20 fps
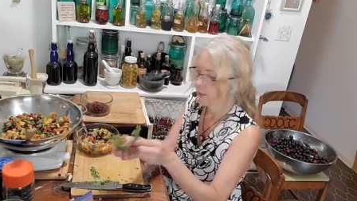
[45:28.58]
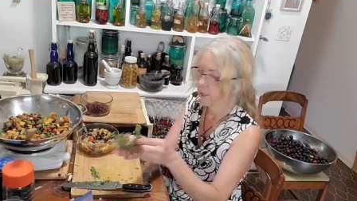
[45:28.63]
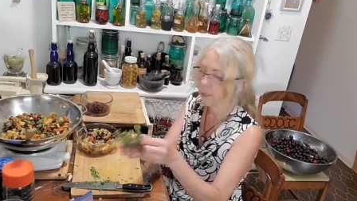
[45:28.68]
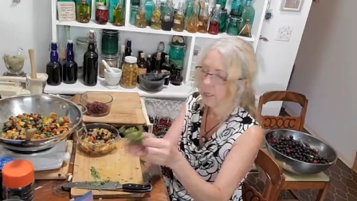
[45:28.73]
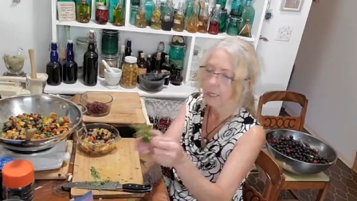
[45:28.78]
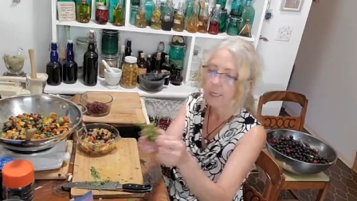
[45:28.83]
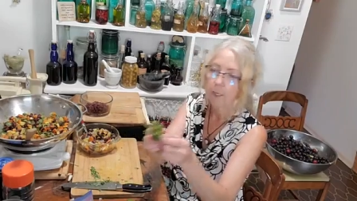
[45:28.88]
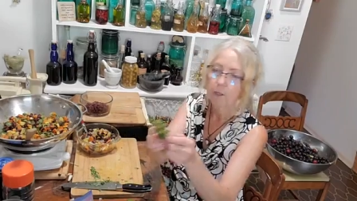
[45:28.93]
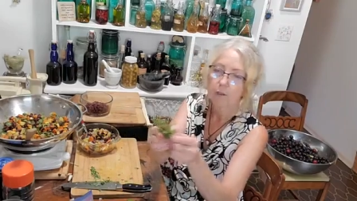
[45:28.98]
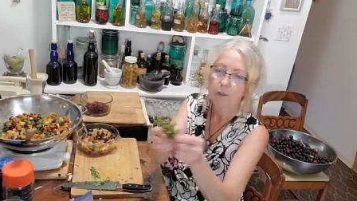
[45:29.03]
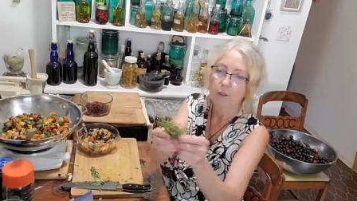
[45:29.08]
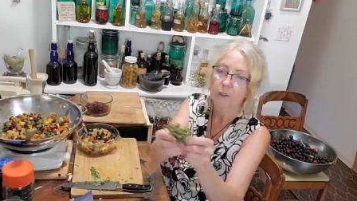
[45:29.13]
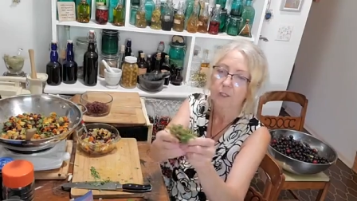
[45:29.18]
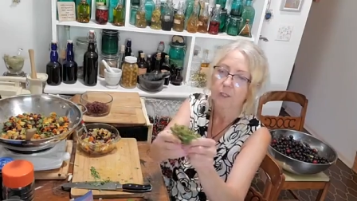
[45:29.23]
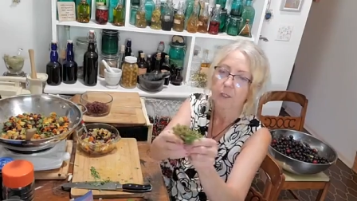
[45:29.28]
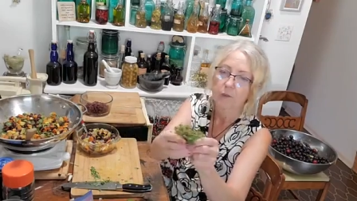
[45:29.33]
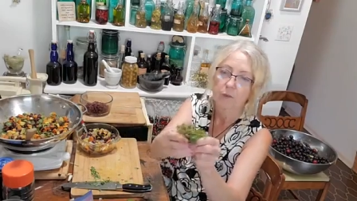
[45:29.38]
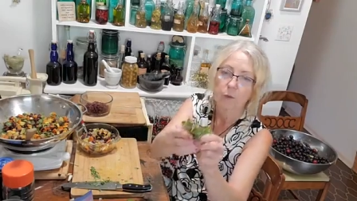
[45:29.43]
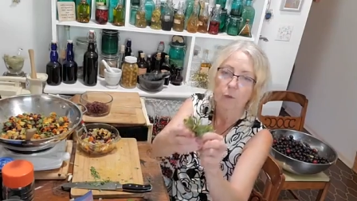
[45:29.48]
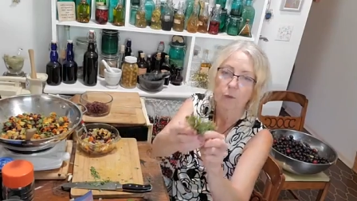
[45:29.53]
It grows
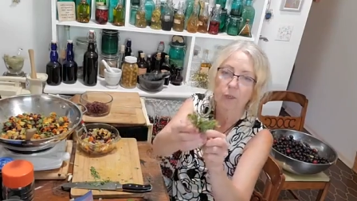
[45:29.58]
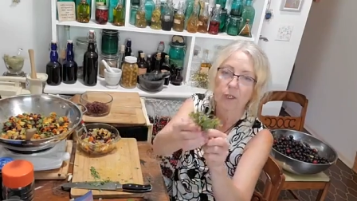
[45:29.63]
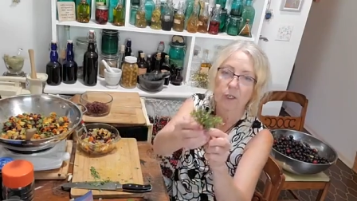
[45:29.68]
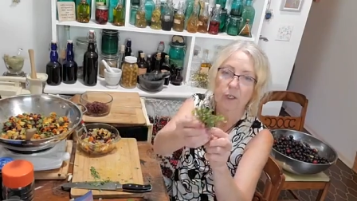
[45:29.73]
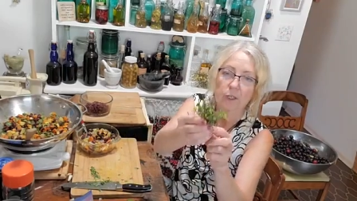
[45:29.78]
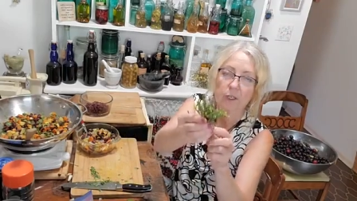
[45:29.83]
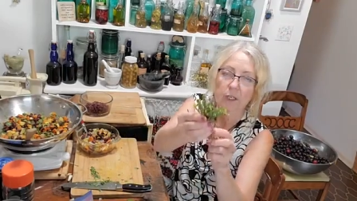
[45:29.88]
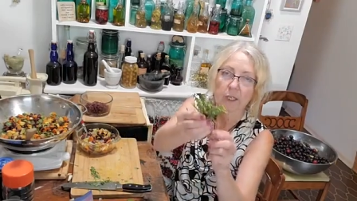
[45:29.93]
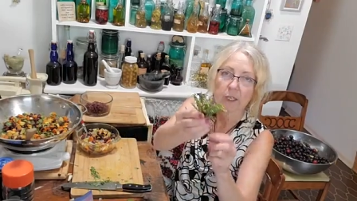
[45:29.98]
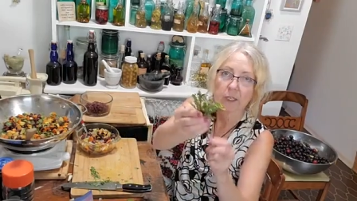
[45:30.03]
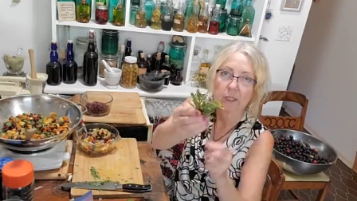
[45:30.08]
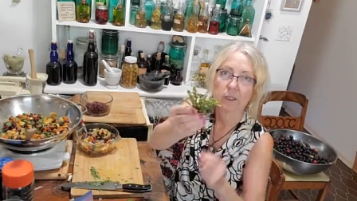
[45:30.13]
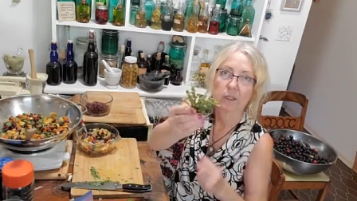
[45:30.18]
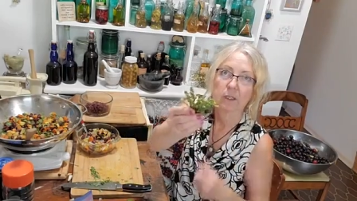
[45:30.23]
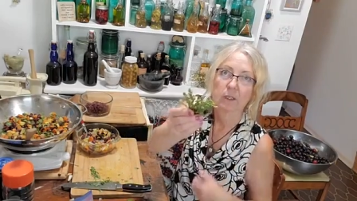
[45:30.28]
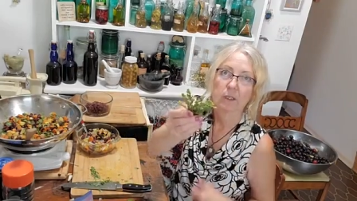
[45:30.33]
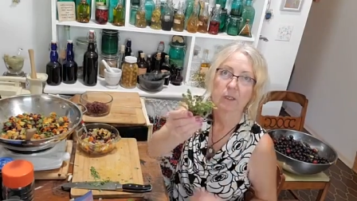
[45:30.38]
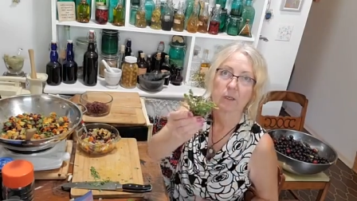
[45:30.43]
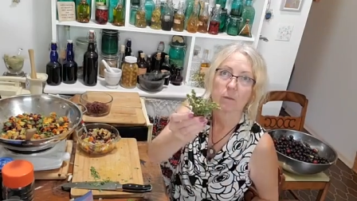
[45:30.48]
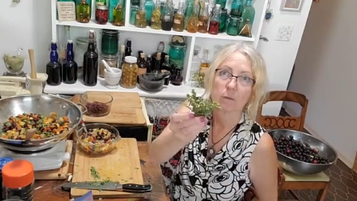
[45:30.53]
everywhere,
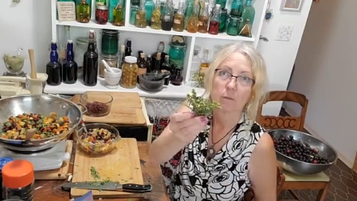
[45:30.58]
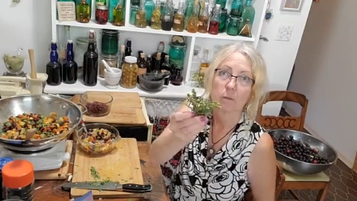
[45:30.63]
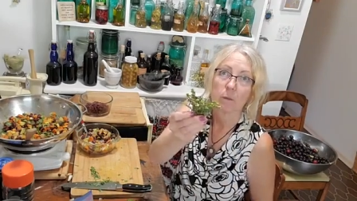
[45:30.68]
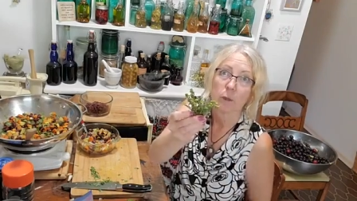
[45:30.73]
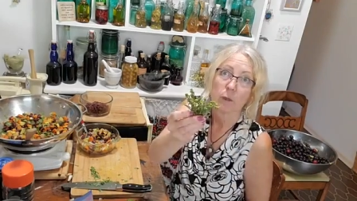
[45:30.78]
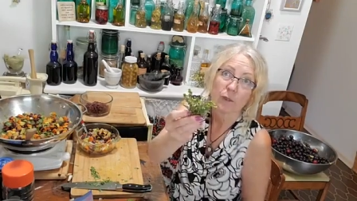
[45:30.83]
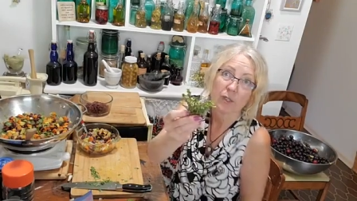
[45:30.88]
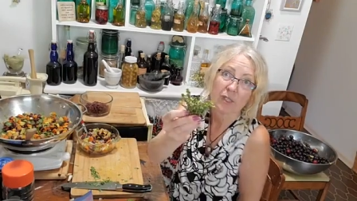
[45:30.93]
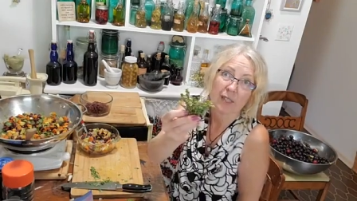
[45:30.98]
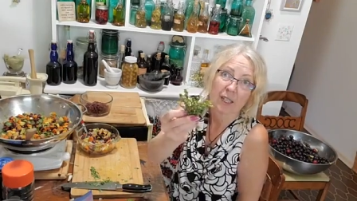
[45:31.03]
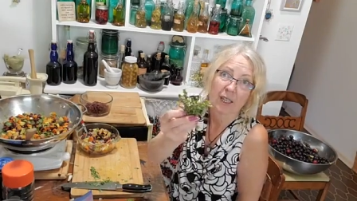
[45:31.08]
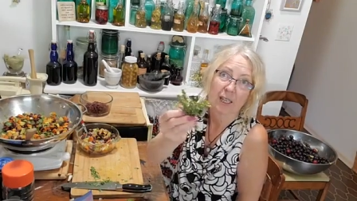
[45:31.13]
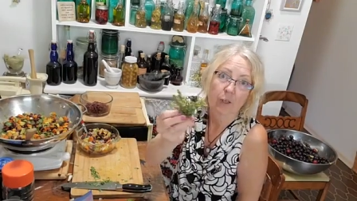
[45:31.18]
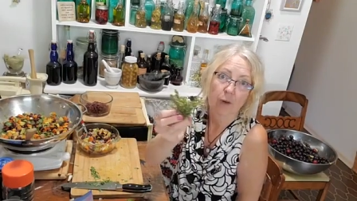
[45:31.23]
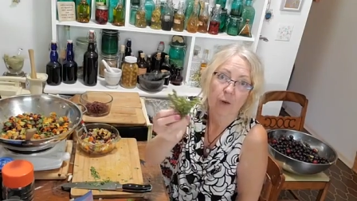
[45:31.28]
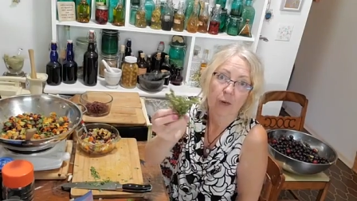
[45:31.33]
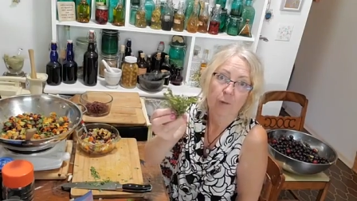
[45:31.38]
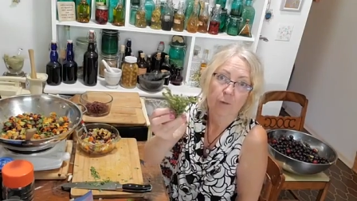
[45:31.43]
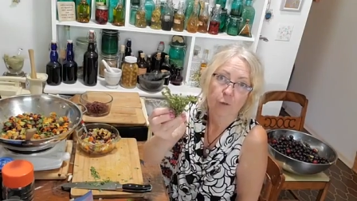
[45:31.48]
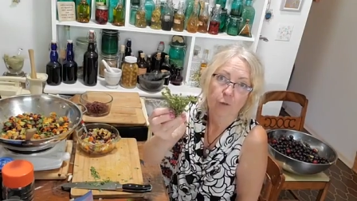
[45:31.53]
mostly in
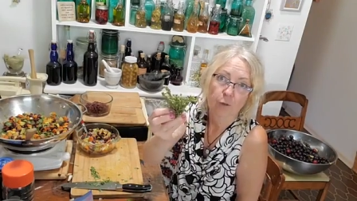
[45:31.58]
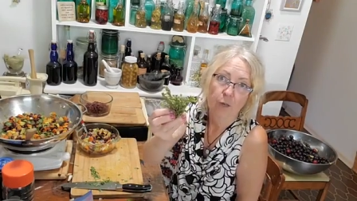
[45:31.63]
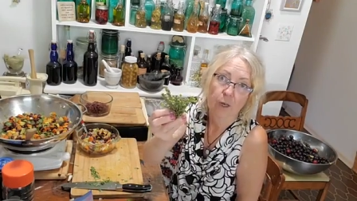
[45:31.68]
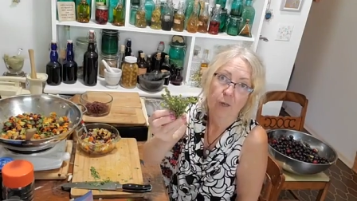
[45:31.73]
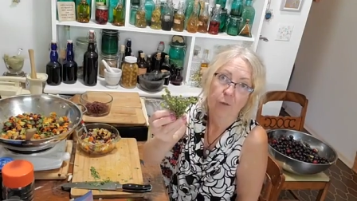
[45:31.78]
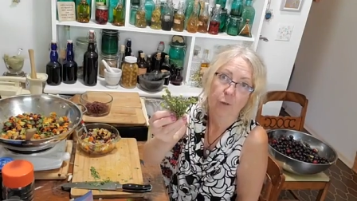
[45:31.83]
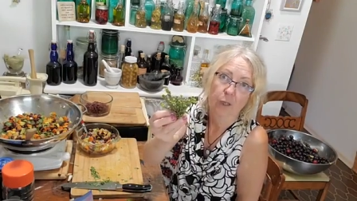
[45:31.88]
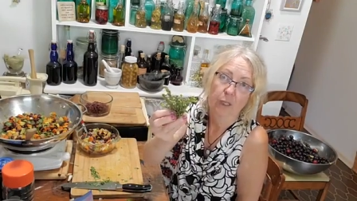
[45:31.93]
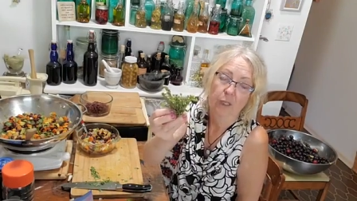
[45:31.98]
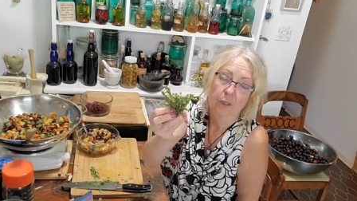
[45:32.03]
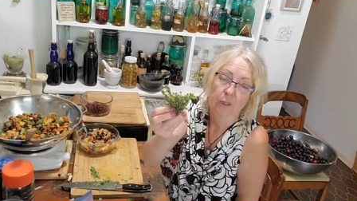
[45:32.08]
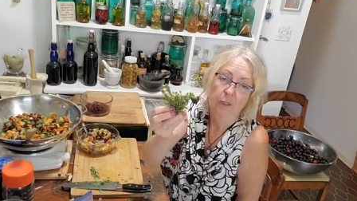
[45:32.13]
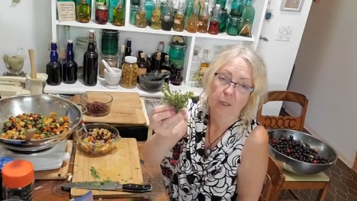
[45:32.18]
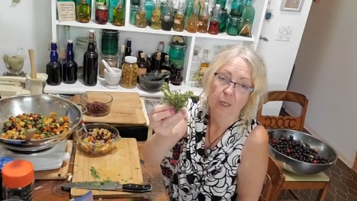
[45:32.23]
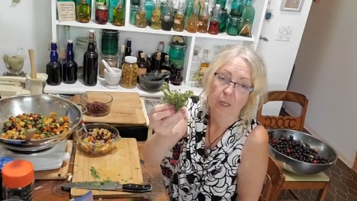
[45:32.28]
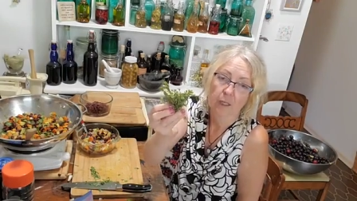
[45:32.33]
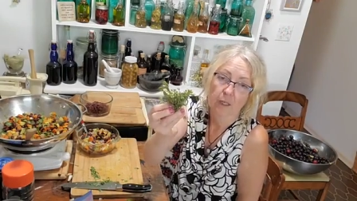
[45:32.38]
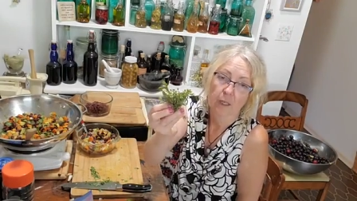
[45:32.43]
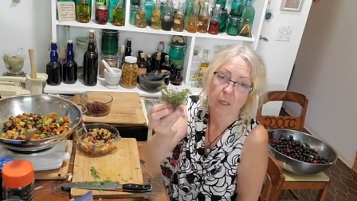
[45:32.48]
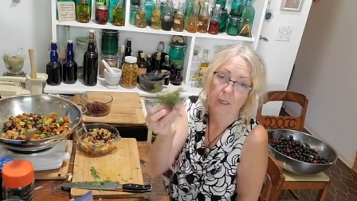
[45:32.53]
gravel driveways and
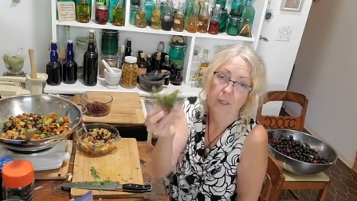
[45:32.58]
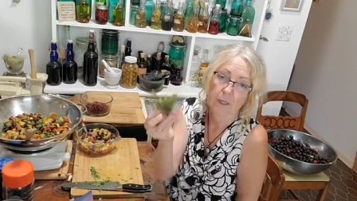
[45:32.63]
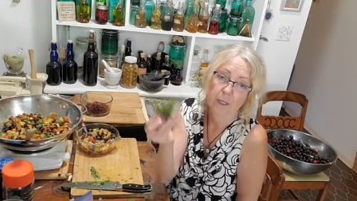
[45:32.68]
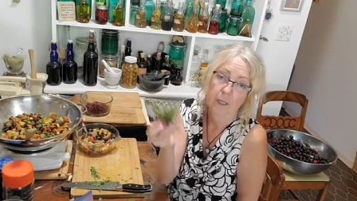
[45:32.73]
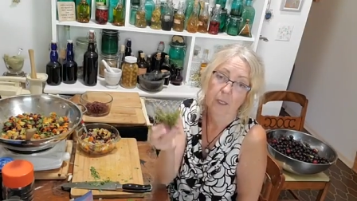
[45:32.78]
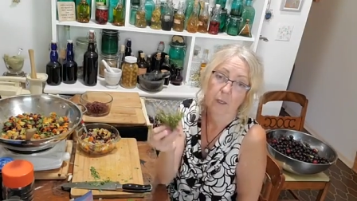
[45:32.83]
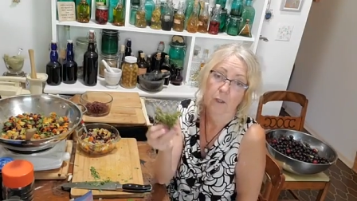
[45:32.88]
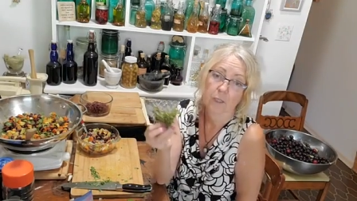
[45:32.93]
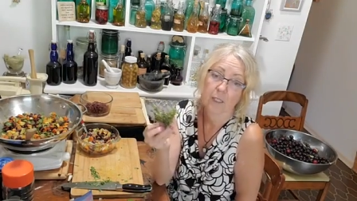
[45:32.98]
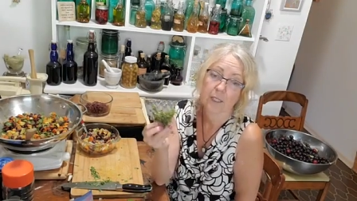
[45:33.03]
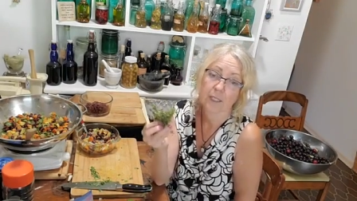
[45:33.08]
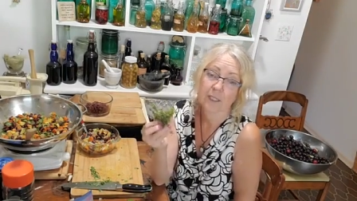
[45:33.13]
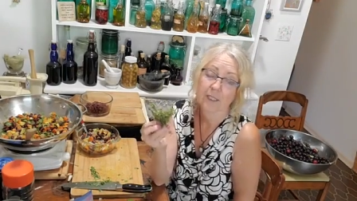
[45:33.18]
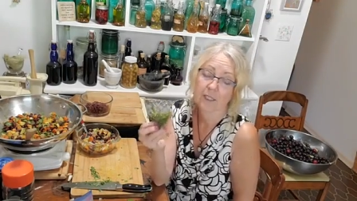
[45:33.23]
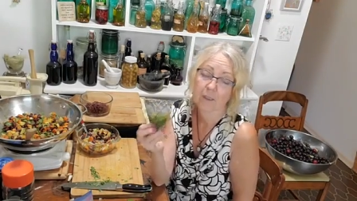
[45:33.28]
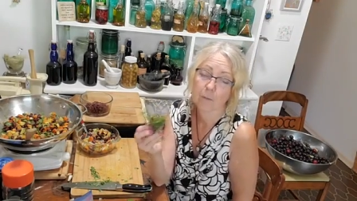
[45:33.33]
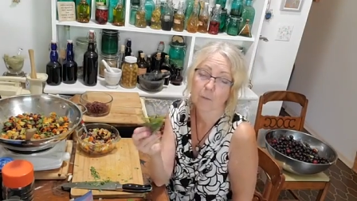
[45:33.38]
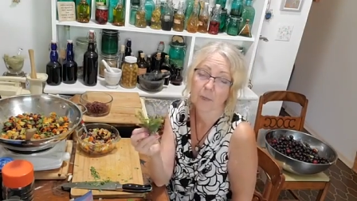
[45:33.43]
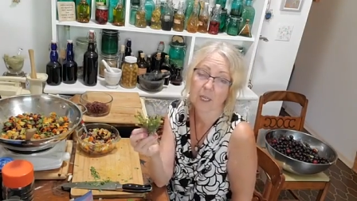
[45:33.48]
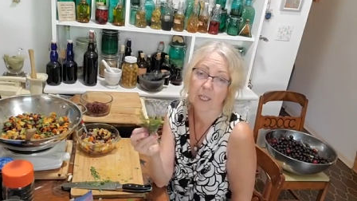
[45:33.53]
that kind of thing, or at least
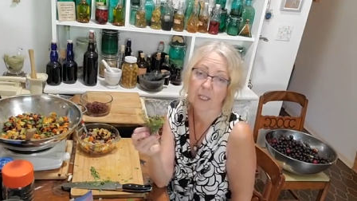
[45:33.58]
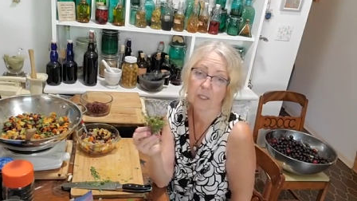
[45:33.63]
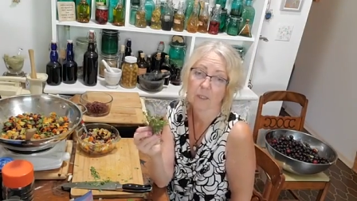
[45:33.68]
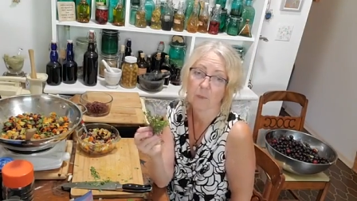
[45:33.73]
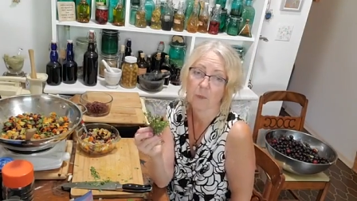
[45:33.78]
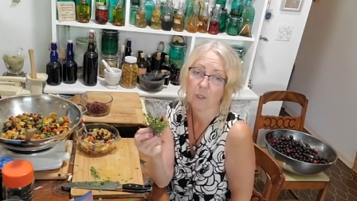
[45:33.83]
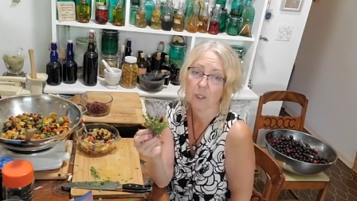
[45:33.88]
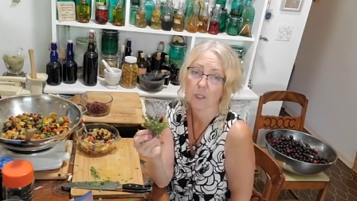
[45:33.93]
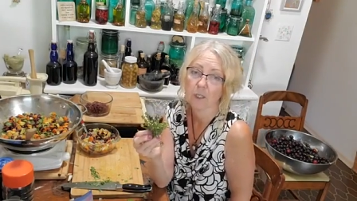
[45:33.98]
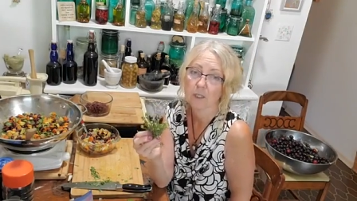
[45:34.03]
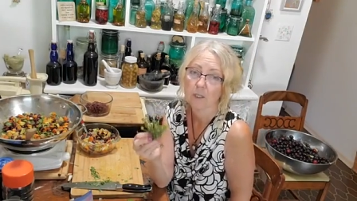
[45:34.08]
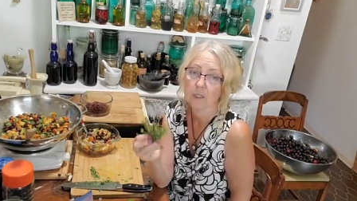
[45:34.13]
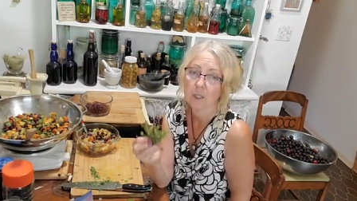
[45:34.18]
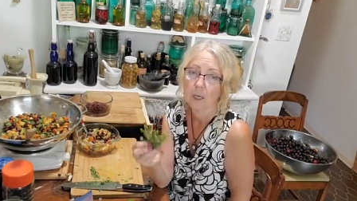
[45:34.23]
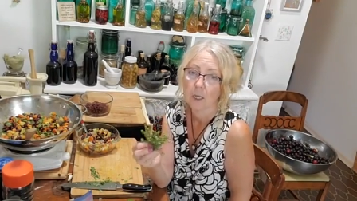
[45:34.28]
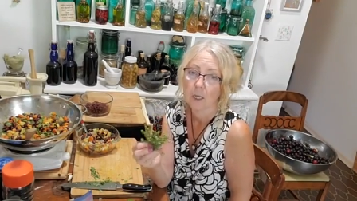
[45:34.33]
in my experience.